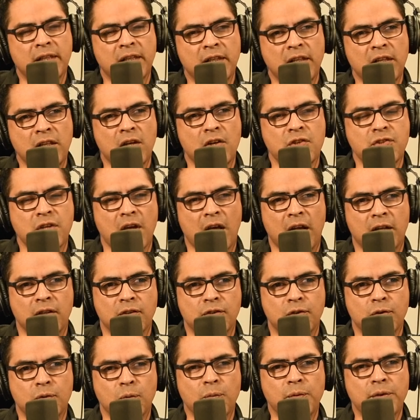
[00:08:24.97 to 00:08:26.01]
linear channels
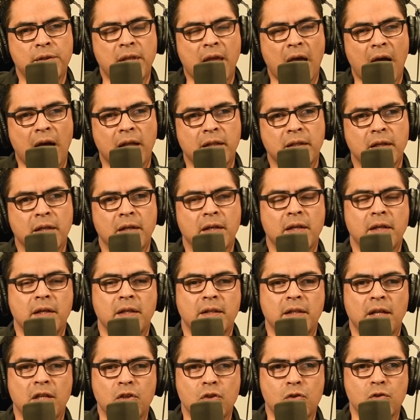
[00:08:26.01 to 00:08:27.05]
doing that,
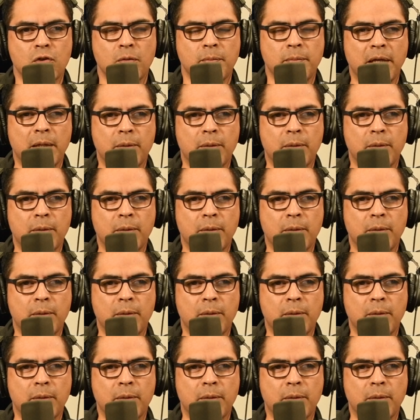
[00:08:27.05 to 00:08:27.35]
then you should be